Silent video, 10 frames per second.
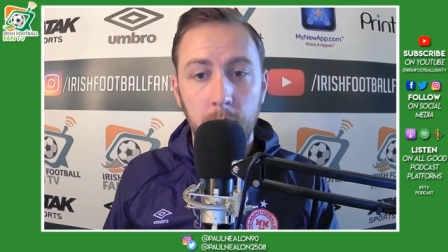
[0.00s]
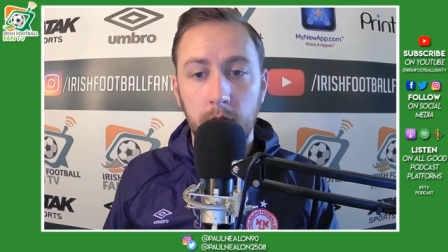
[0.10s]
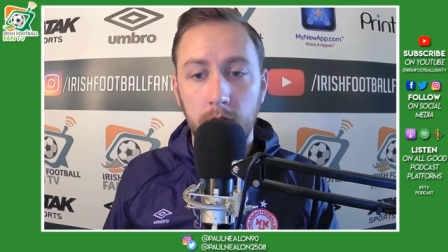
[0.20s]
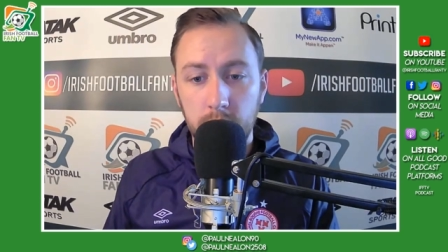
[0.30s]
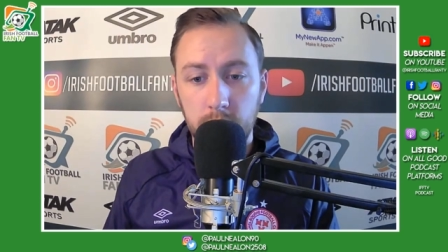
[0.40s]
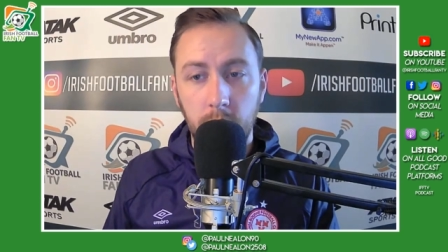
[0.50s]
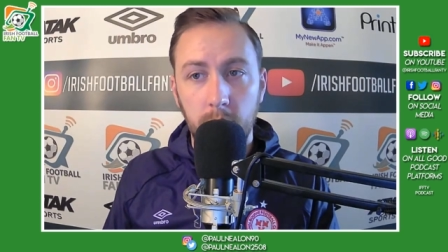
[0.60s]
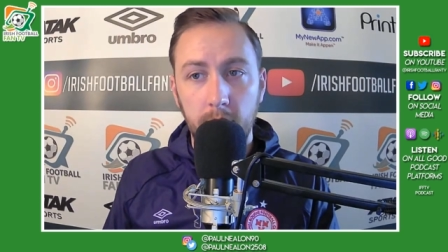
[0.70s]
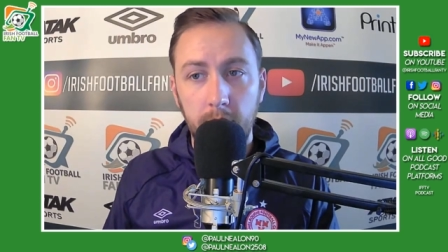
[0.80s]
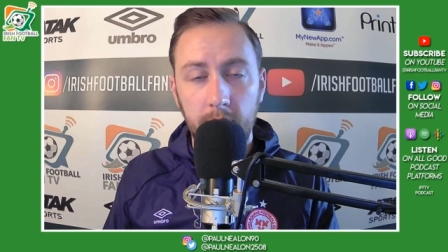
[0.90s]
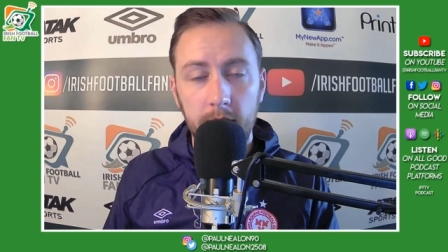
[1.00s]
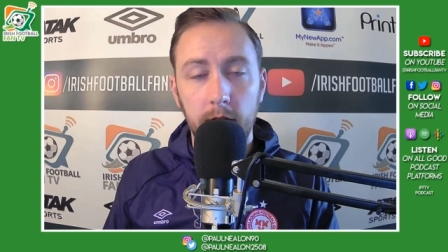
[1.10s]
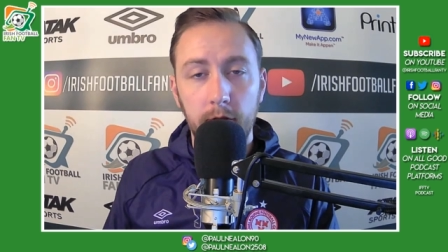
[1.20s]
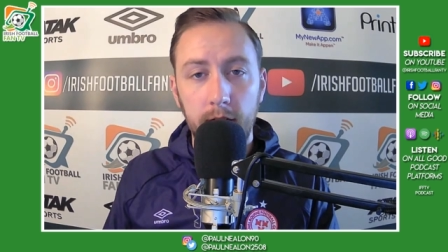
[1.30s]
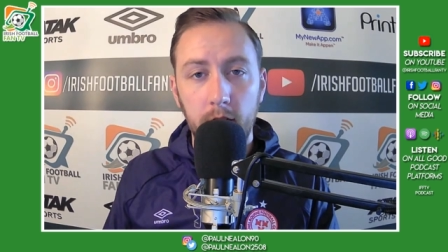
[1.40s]
But he just
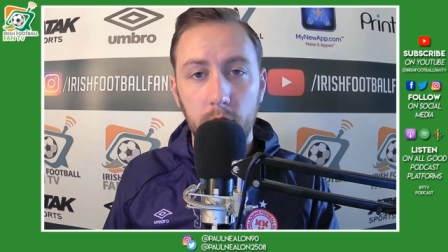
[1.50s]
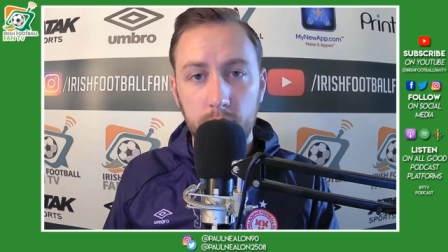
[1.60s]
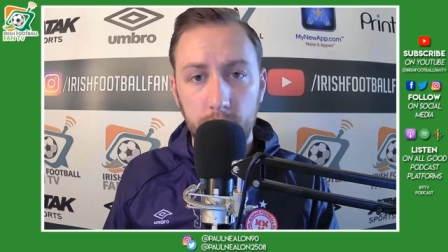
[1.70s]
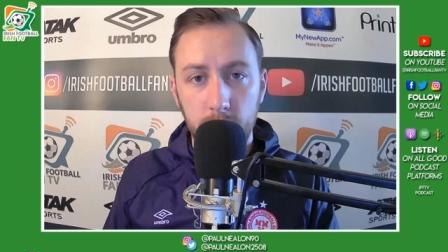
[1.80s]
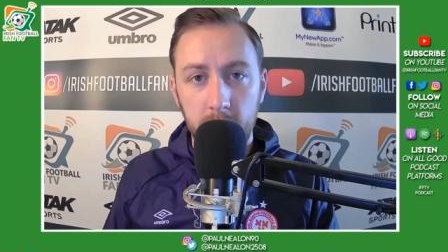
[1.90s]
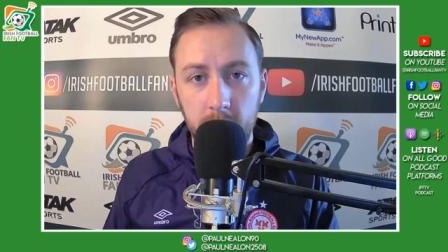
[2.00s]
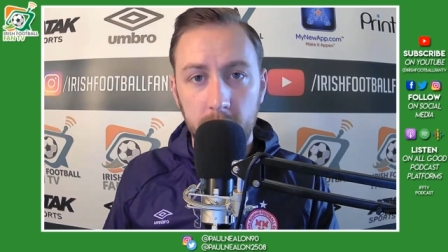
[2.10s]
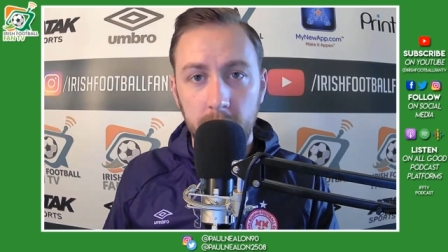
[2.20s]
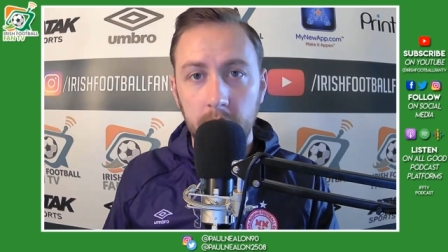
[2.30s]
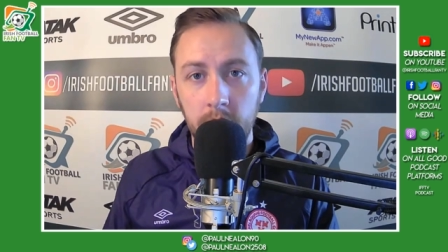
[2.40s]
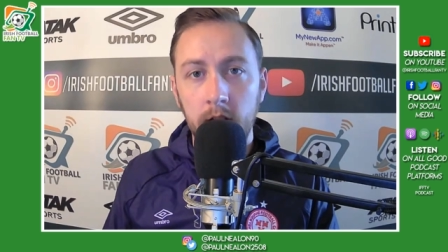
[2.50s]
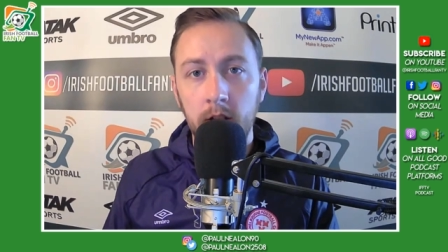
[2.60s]
really, really looks the real deal.